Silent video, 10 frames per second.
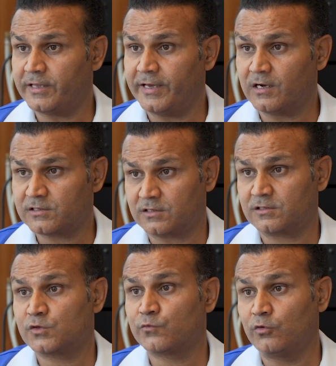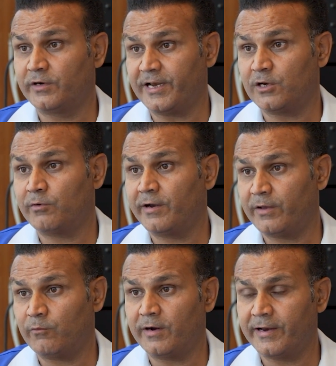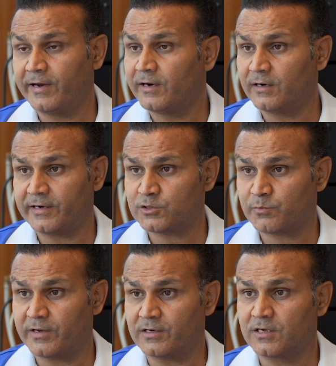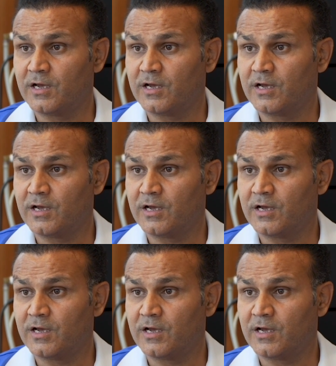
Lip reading: They are successful T20, one day and test players.